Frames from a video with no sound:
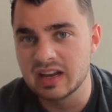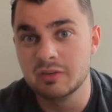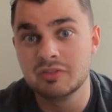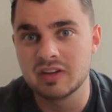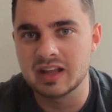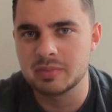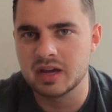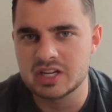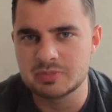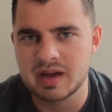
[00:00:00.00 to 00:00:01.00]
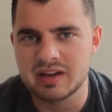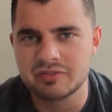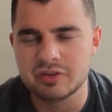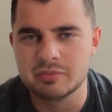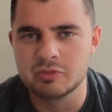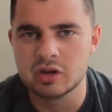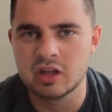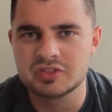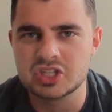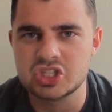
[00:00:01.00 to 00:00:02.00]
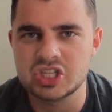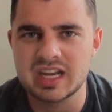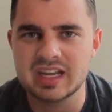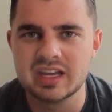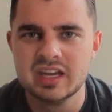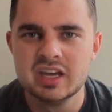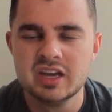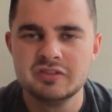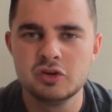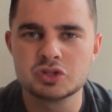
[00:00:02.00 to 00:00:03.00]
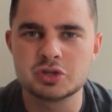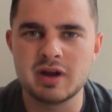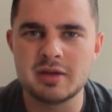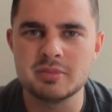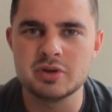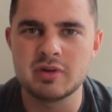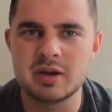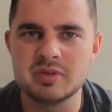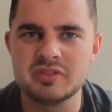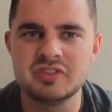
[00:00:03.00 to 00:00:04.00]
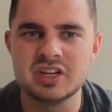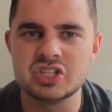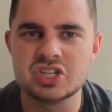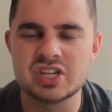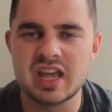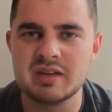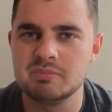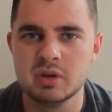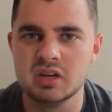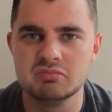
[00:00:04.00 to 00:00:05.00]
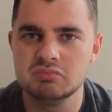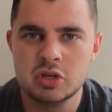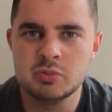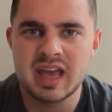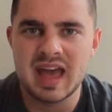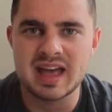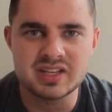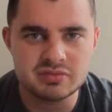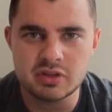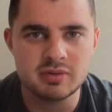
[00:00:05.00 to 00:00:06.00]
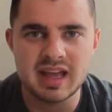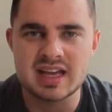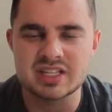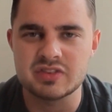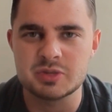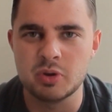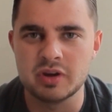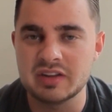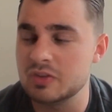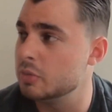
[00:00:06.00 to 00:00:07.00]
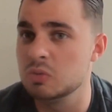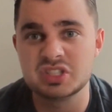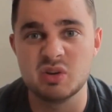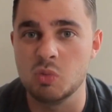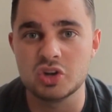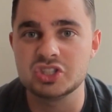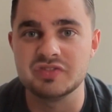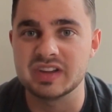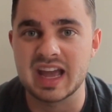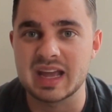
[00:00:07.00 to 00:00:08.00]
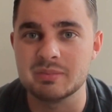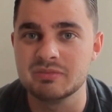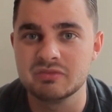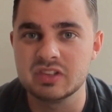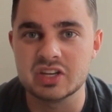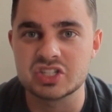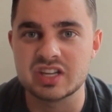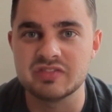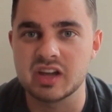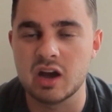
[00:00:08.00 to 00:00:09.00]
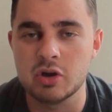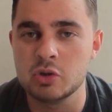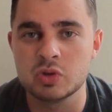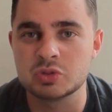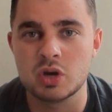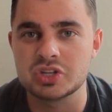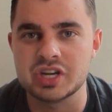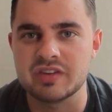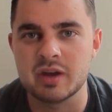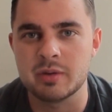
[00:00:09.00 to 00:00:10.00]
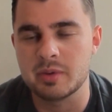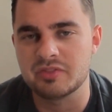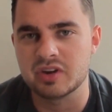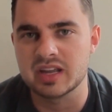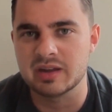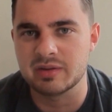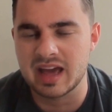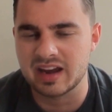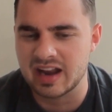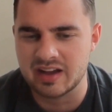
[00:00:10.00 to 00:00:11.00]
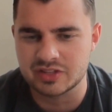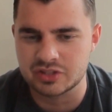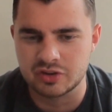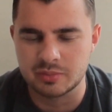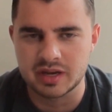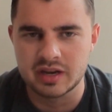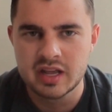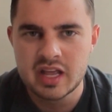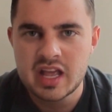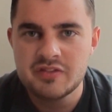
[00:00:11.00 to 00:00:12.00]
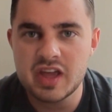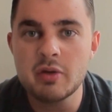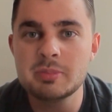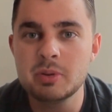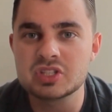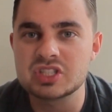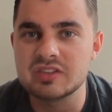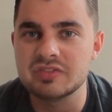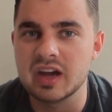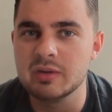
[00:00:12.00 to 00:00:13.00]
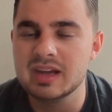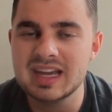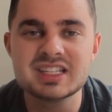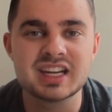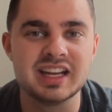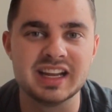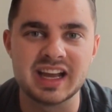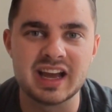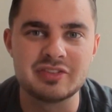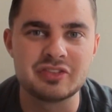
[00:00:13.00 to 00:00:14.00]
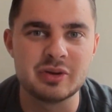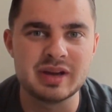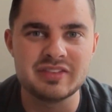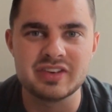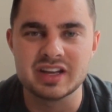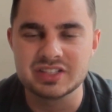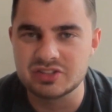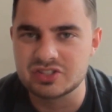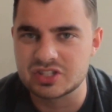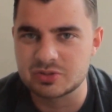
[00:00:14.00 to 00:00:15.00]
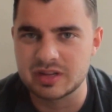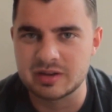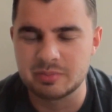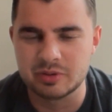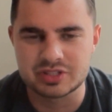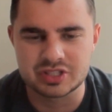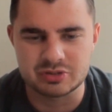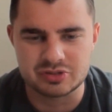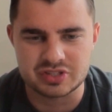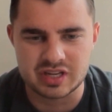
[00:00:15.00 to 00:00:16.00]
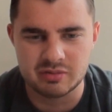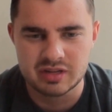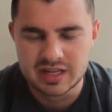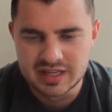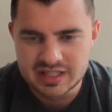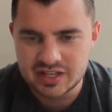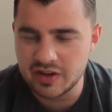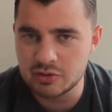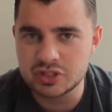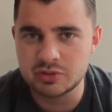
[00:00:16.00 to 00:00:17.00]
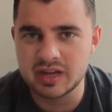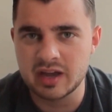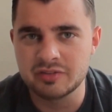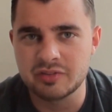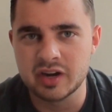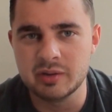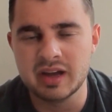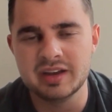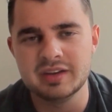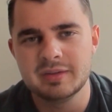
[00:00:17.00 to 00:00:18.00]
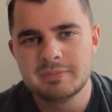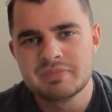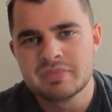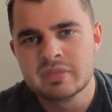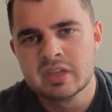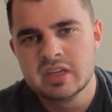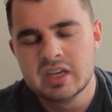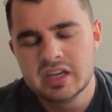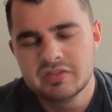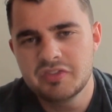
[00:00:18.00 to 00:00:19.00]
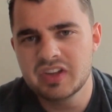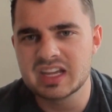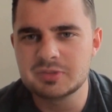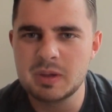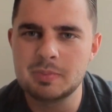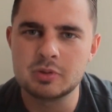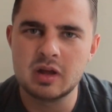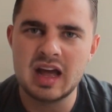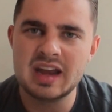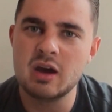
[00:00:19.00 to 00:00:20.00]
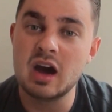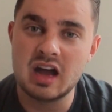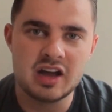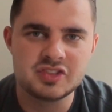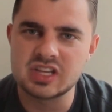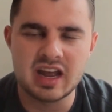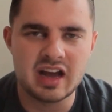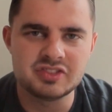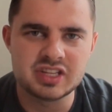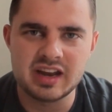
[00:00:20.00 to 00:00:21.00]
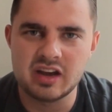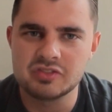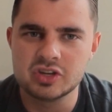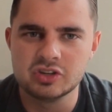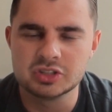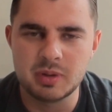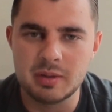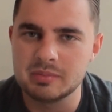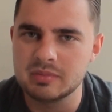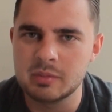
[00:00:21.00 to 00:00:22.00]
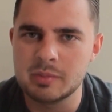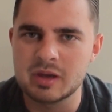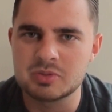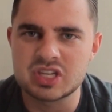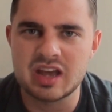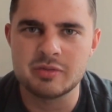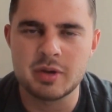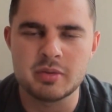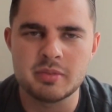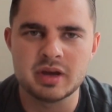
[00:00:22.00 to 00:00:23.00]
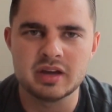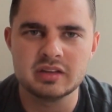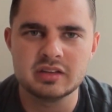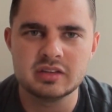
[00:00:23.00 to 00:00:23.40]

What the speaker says: little flick behind his back from Loftus-Cheek. Falls to Redmond. Redmond finishes it, but who cares? Who cares at this point? If you were still watching the game, you'd have seen the goal. Who was watching it though when we're 3-0 down and out of the tournament? The only positive though, Italy didn't go through either due to Sweden and Portugal's result. So those two go through, and the thing is, people, I know I've said it of course, but I'm a bit upset at the moment, but